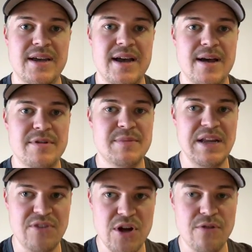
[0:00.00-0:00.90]
As many
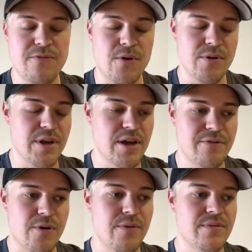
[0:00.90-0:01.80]
of you know,
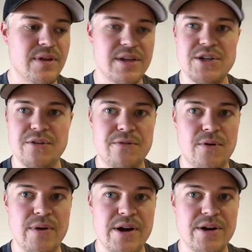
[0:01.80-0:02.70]
this year
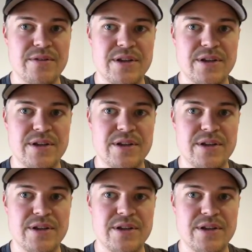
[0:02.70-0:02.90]
4Runner,